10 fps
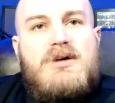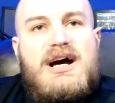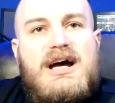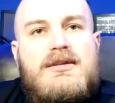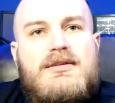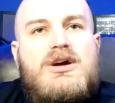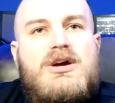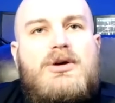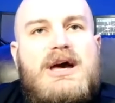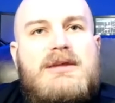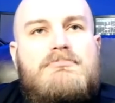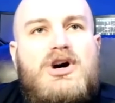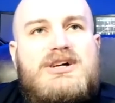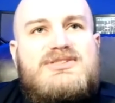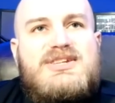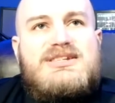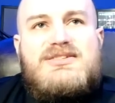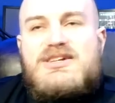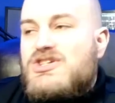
But let me go ahead and pause this.